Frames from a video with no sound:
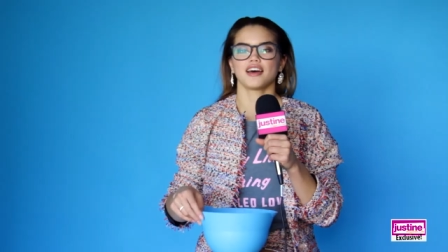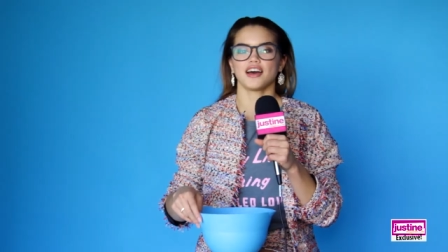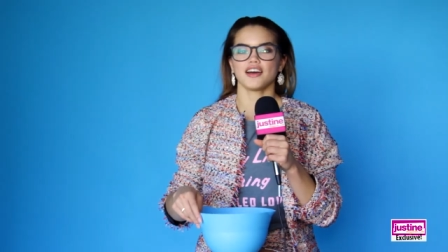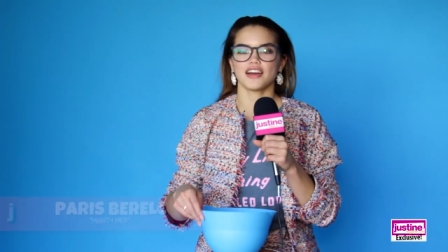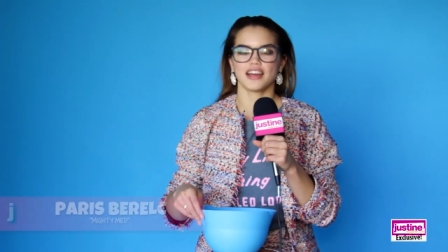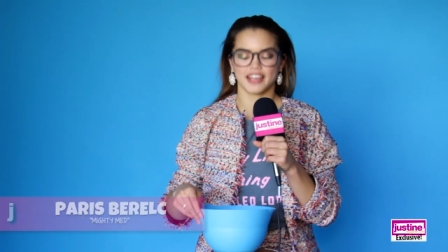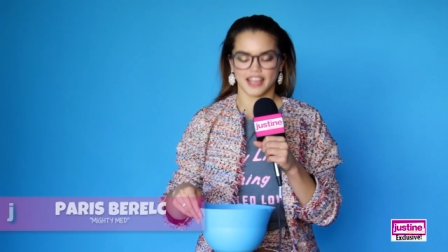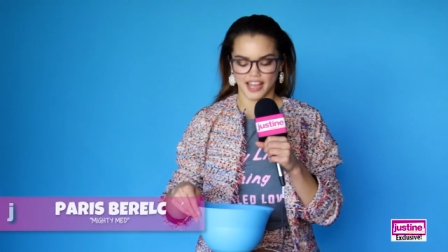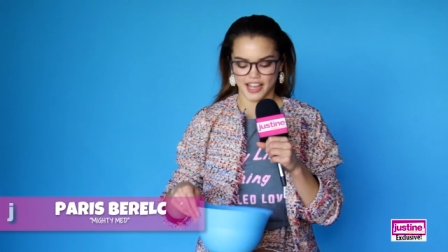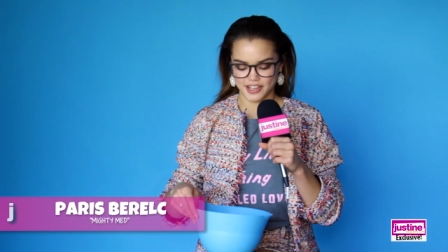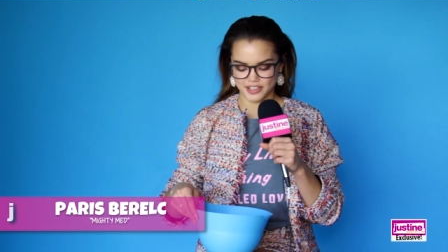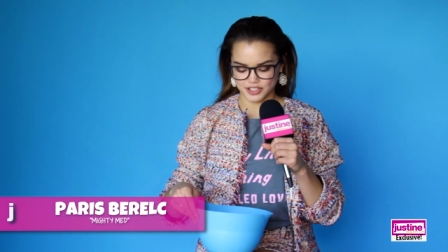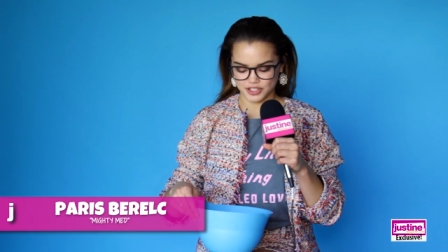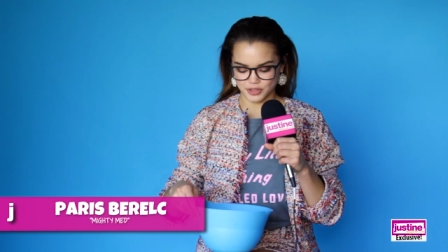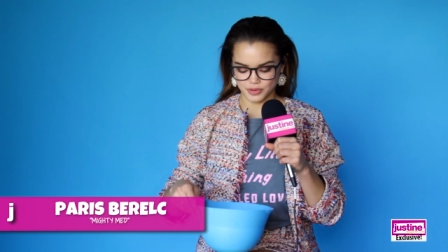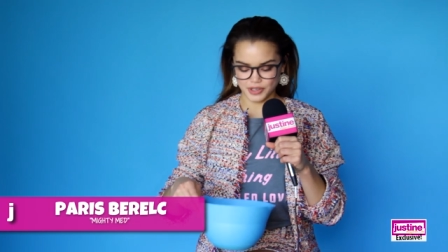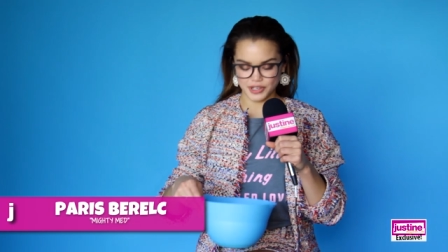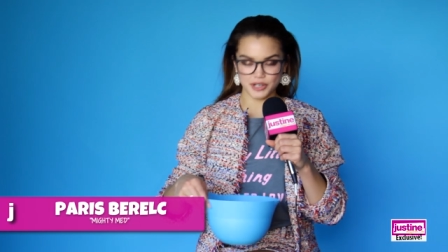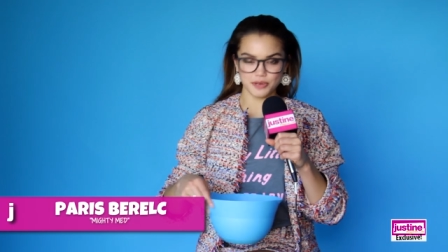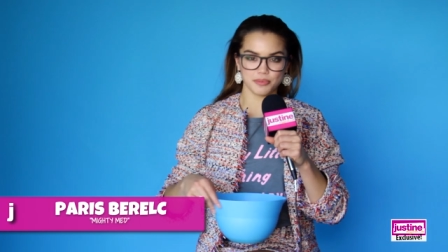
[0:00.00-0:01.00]
Alright guys,
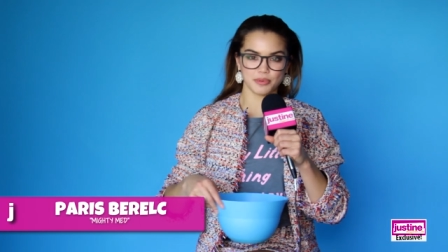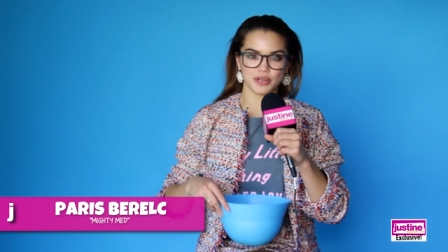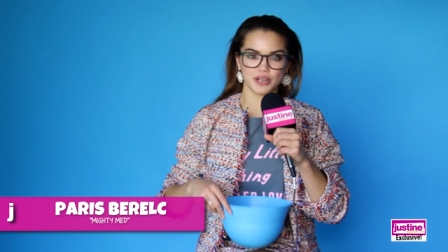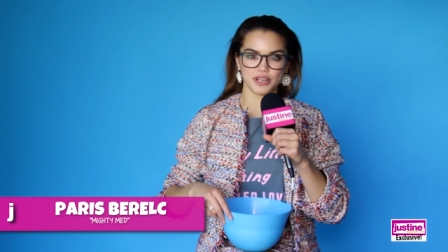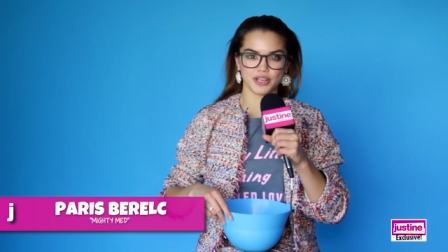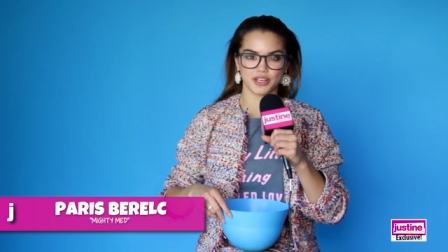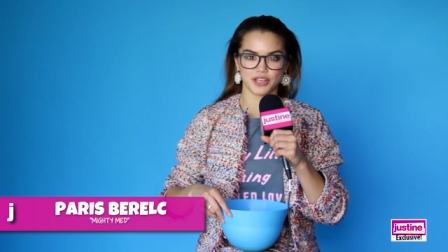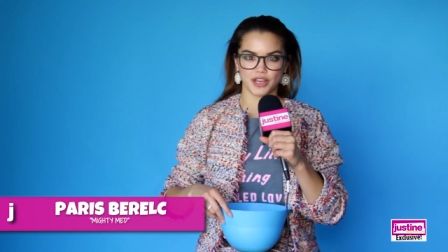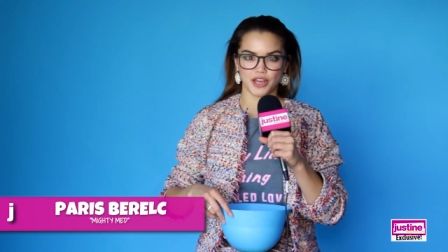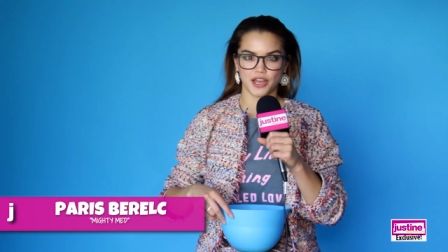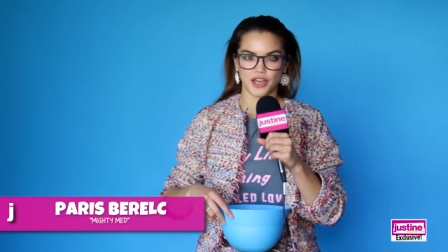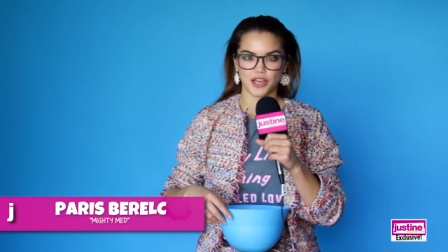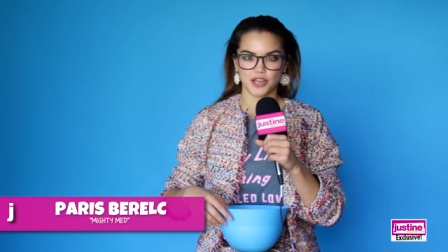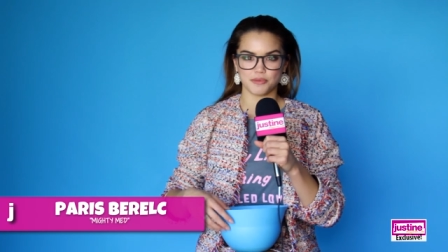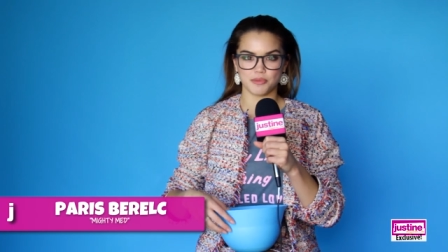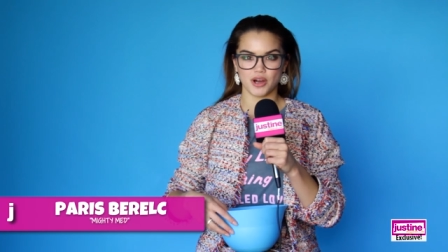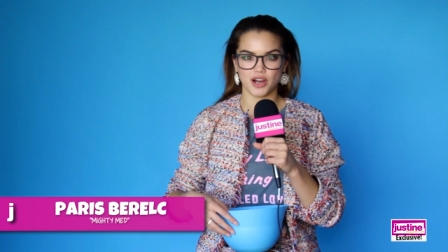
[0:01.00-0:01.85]
so we're going to play a game.